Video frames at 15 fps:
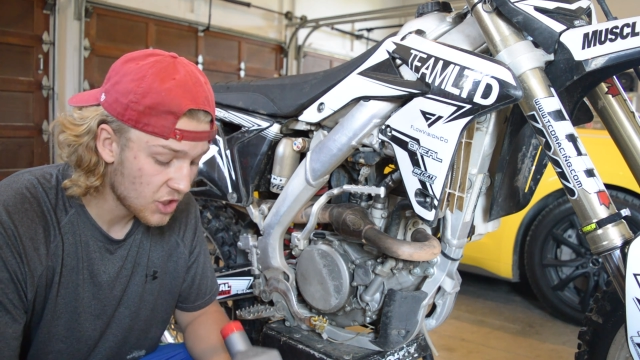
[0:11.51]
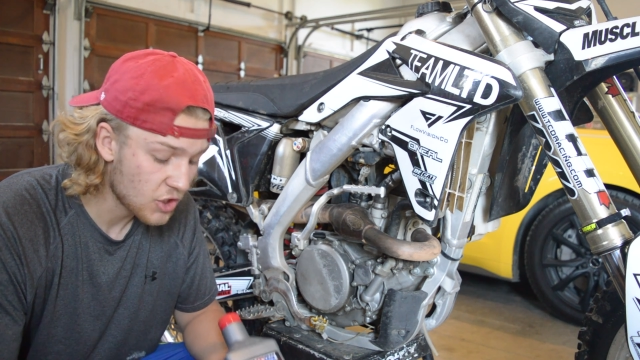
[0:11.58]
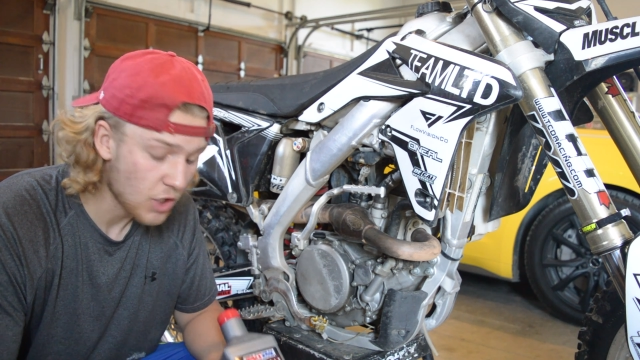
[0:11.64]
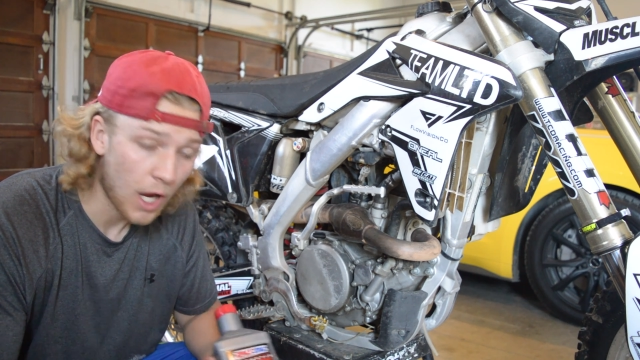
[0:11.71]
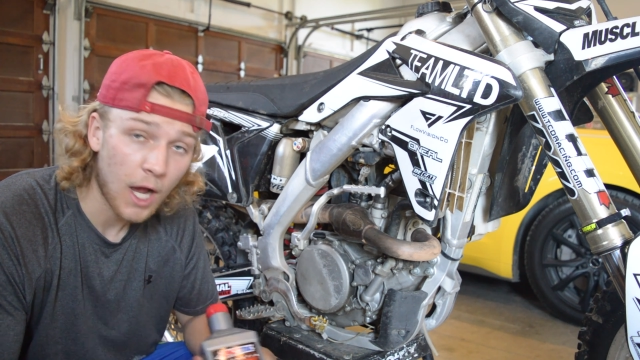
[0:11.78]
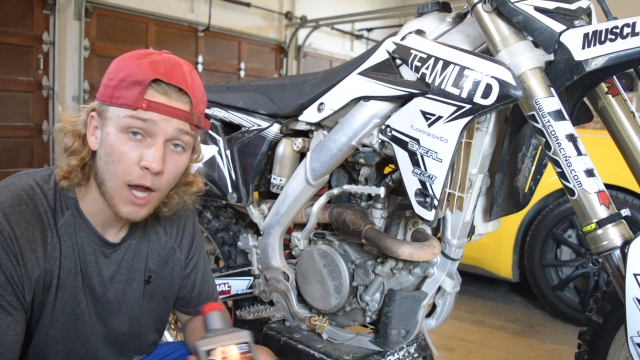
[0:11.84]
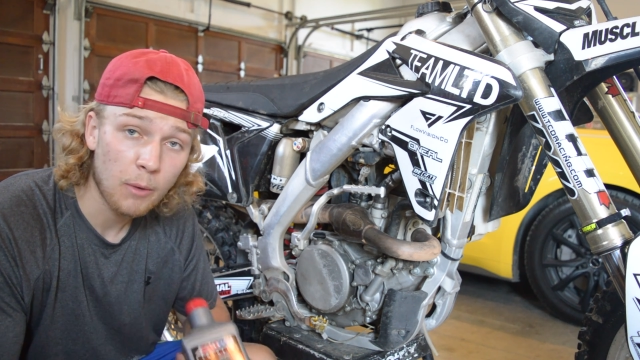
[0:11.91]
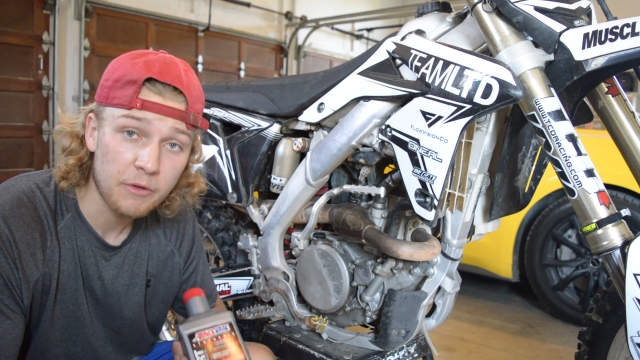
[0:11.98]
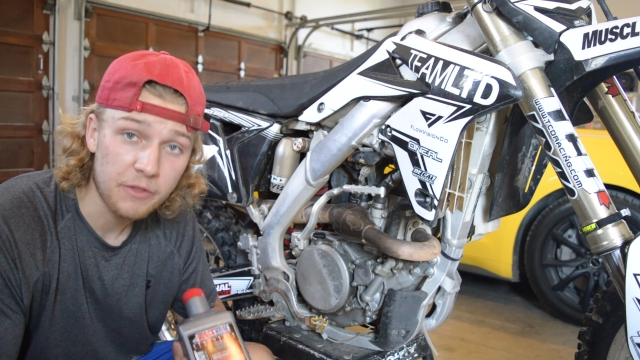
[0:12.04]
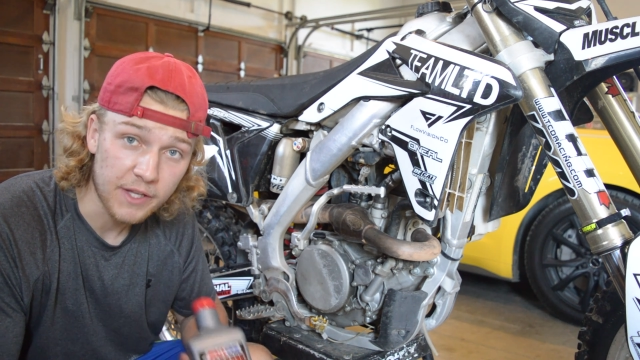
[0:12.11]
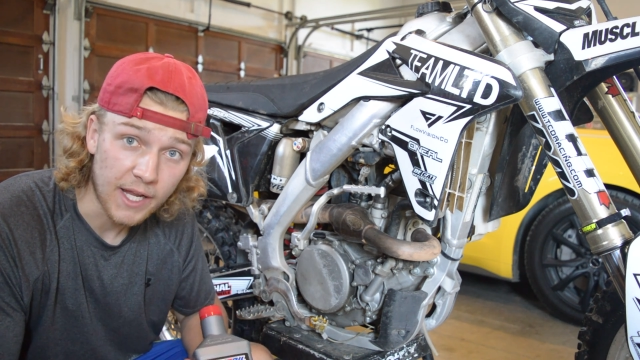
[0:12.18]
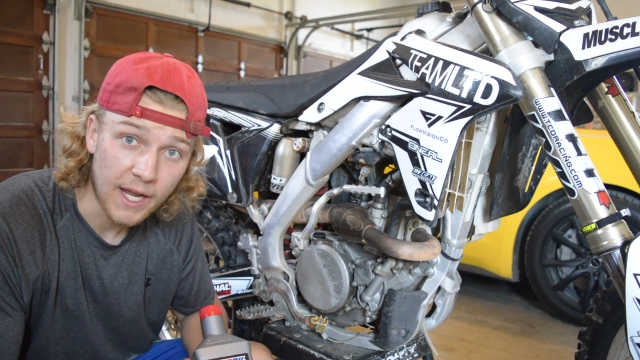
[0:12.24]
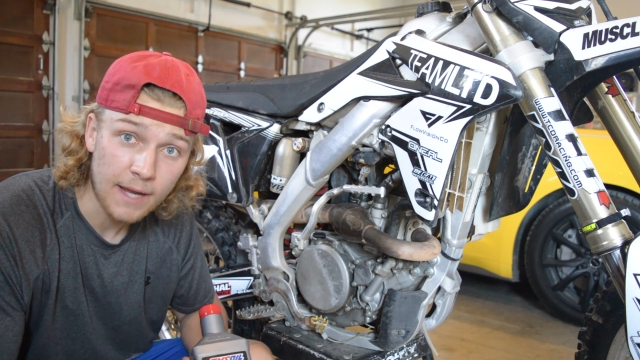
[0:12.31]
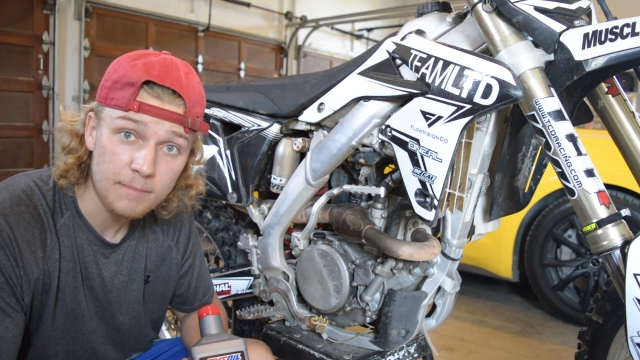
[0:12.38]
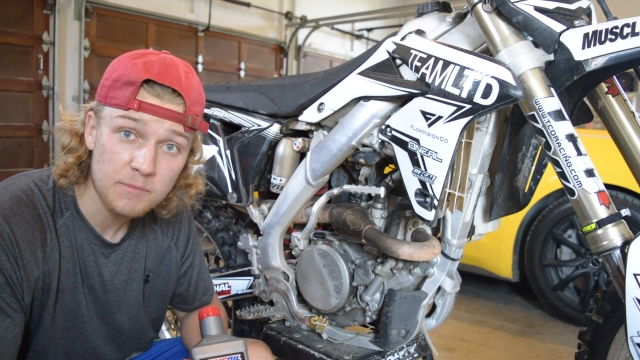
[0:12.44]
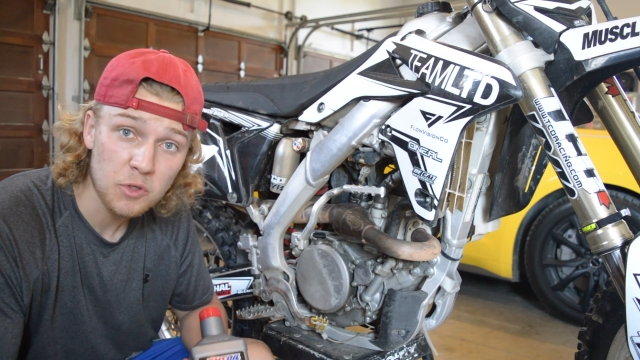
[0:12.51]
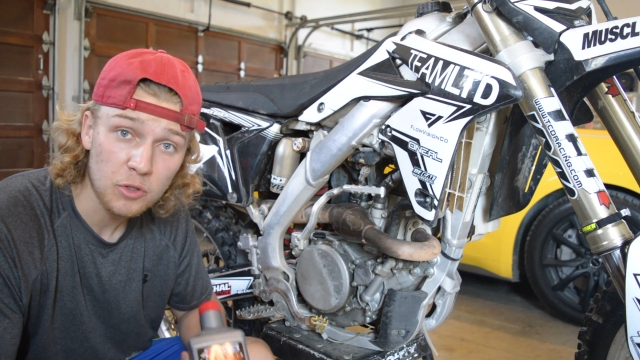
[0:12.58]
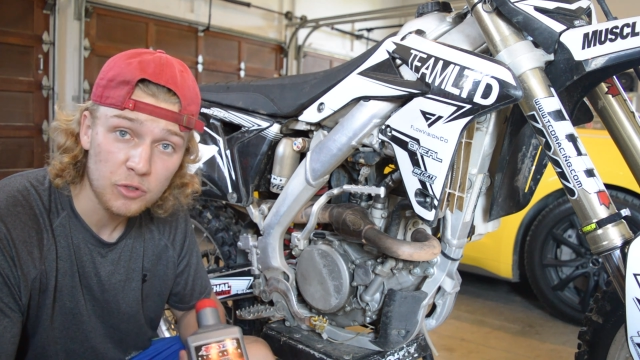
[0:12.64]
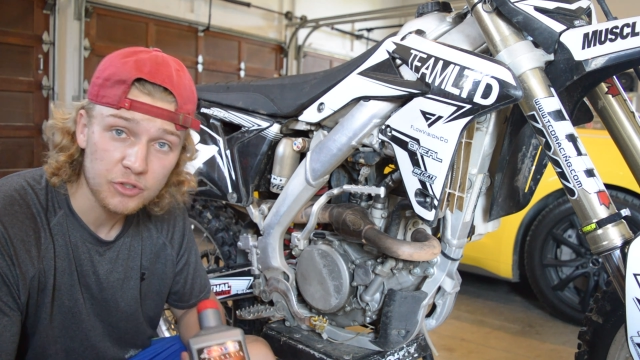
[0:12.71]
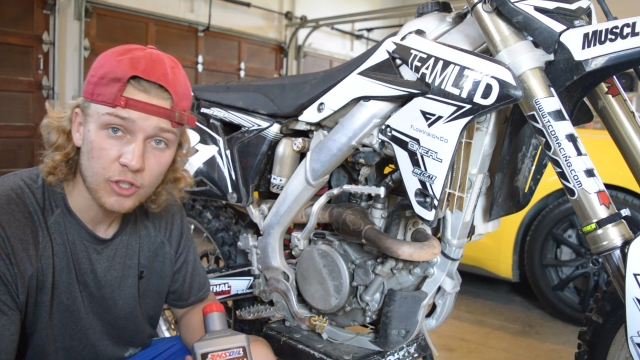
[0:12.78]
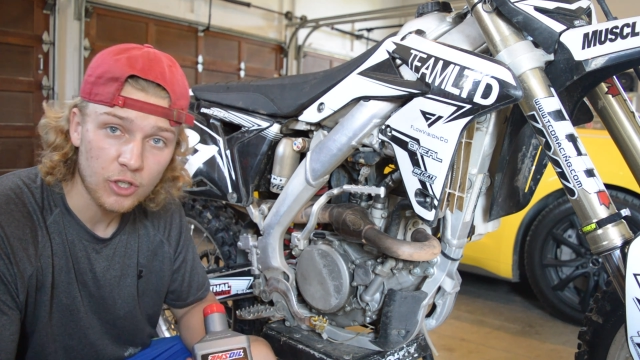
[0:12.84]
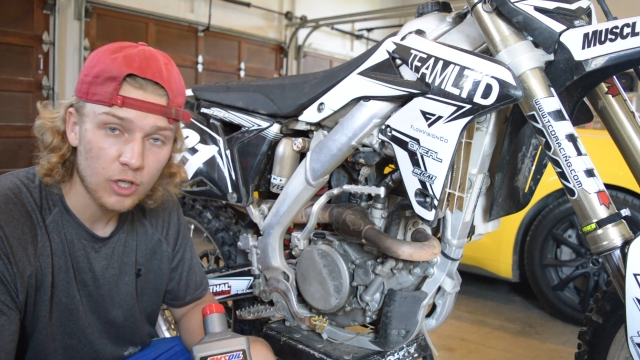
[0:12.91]
with the
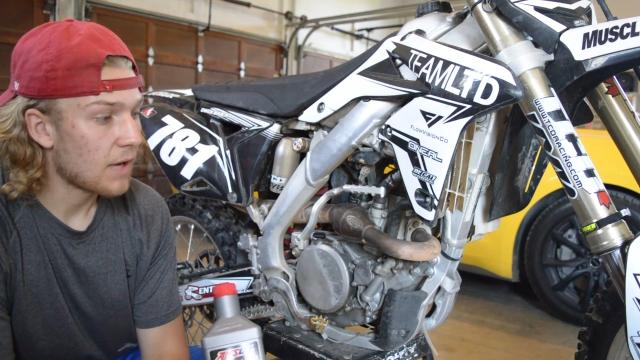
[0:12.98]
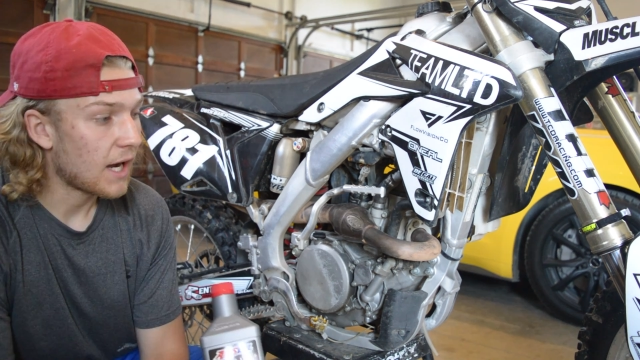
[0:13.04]
AMSOIL Dirt.